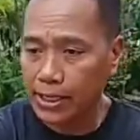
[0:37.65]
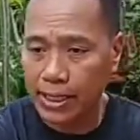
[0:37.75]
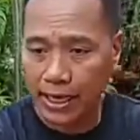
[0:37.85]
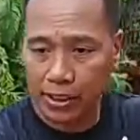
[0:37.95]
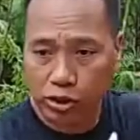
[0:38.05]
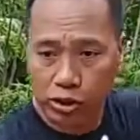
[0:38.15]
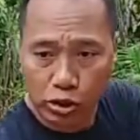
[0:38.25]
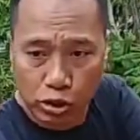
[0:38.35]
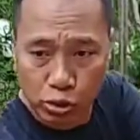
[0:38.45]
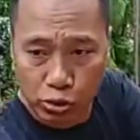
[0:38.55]
next,
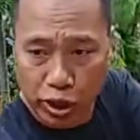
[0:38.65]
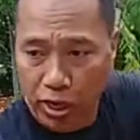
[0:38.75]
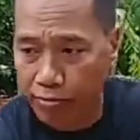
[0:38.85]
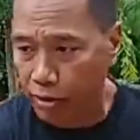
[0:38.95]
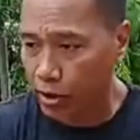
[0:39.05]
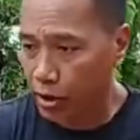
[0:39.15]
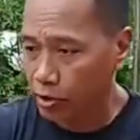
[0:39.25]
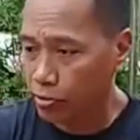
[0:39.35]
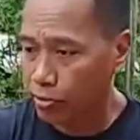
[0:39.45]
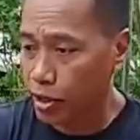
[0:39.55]
two, deliver,
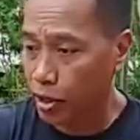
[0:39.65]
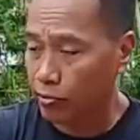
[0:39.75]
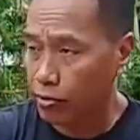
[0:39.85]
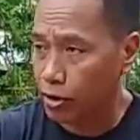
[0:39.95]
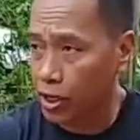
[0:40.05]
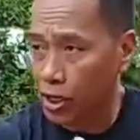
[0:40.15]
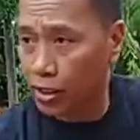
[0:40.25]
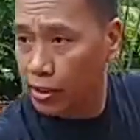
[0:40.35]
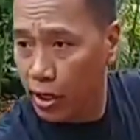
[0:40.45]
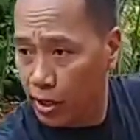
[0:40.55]
recover,
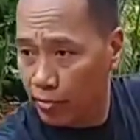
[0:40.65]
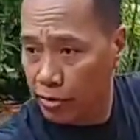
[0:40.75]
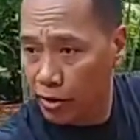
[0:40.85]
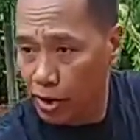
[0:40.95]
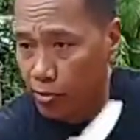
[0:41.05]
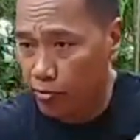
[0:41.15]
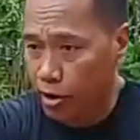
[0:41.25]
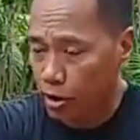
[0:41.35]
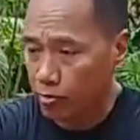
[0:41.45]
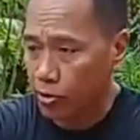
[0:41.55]
deliver,
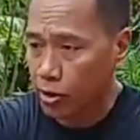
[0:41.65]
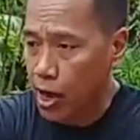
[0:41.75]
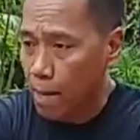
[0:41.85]
recover.